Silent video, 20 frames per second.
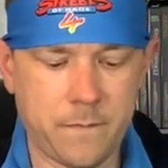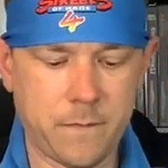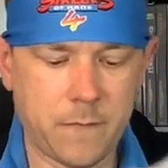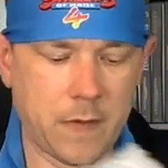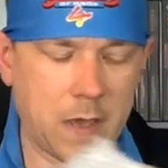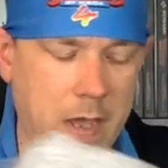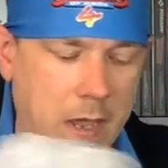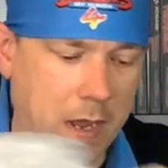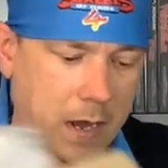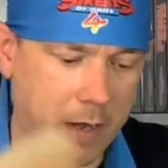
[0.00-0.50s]

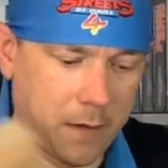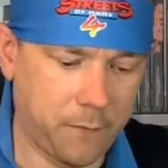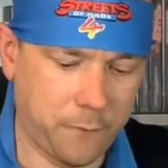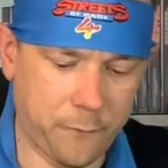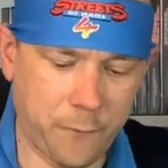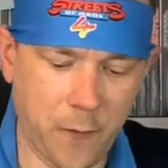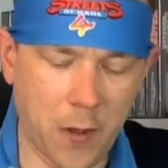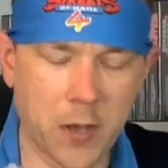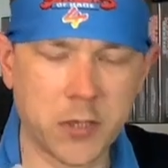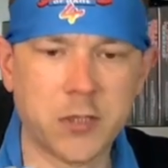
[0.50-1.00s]
And
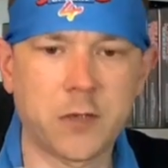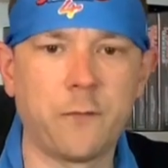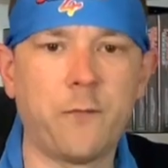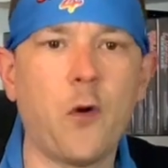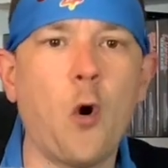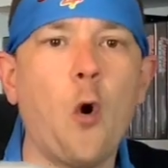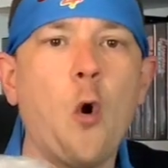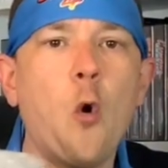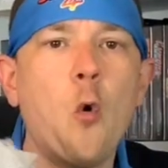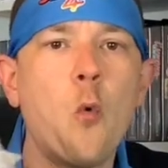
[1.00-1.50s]
first of
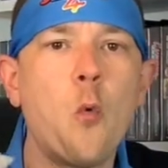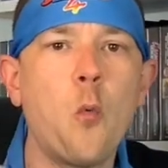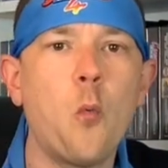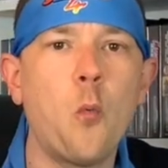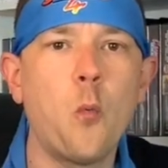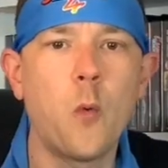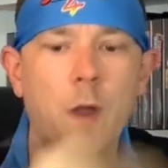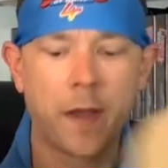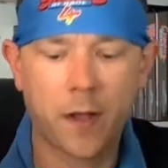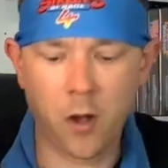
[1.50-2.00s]
all,
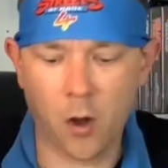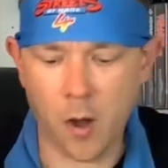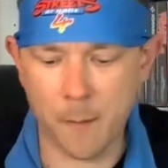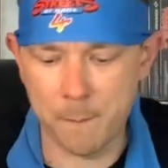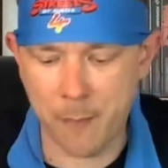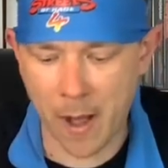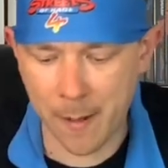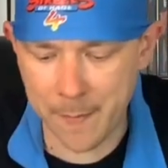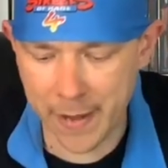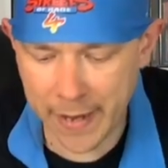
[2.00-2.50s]
we've got a
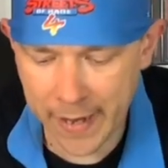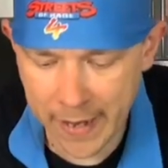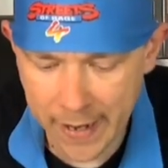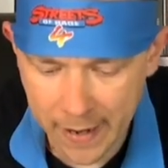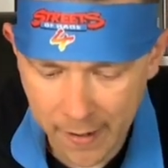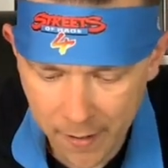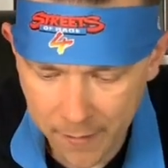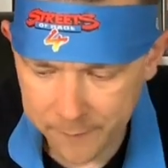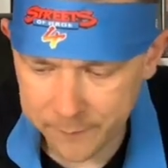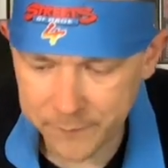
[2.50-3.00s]
bummer
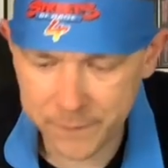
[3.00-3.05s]
here.